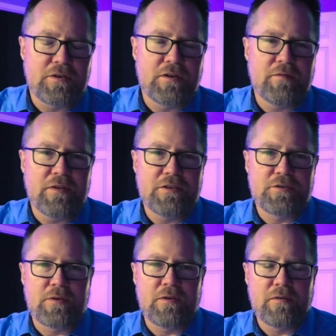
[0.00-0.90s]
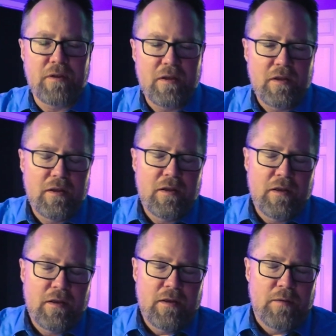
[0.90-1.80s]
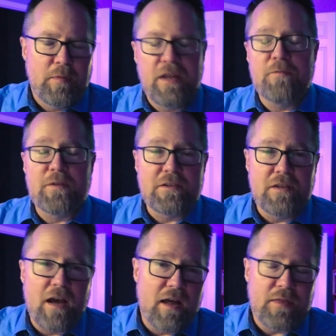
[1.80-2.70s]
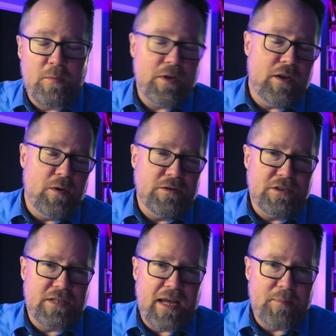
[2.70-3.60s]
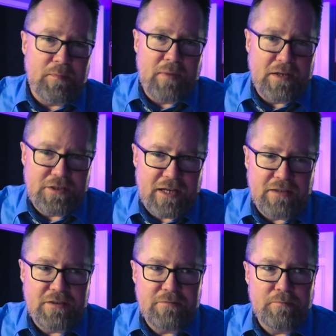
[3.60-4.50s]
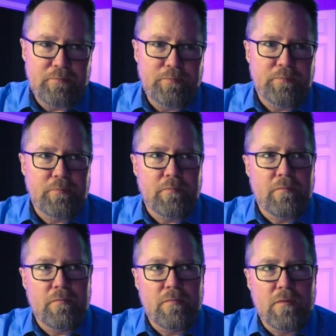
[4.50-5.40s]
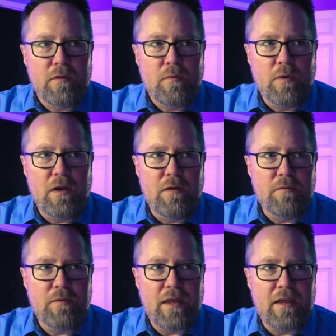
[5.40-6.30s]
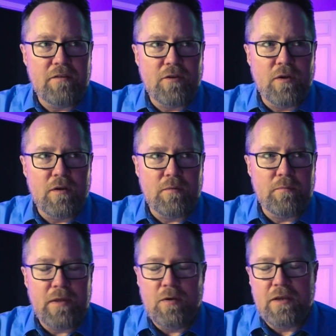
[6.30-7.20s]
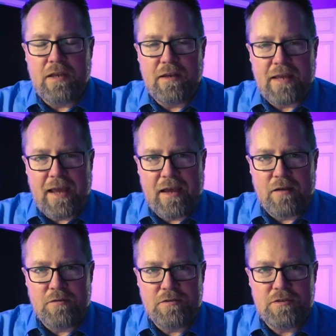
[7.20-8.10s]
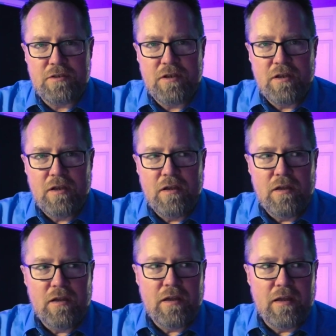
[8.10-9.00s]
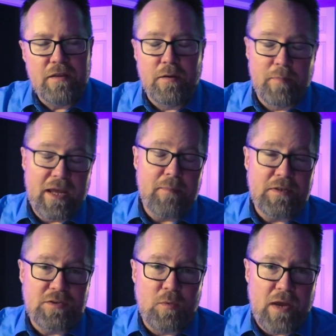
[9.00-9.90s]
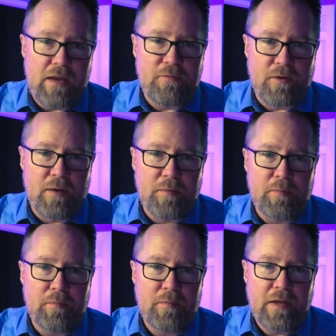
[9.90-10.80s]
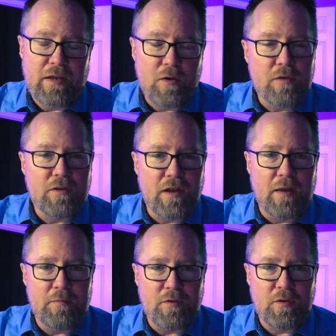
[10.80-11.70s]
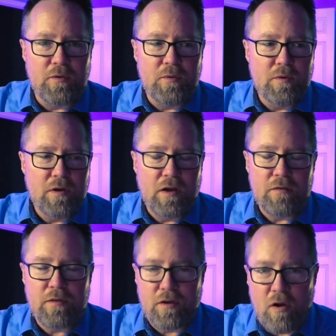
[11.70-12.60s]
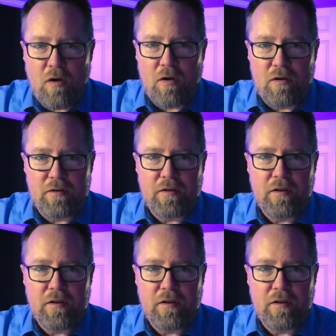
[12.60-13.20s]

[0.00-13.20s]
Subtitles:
of Israel. But if it not, then we know it just happened by chance. Well, they took milking cows and their babies away from them and hooked it up to the cart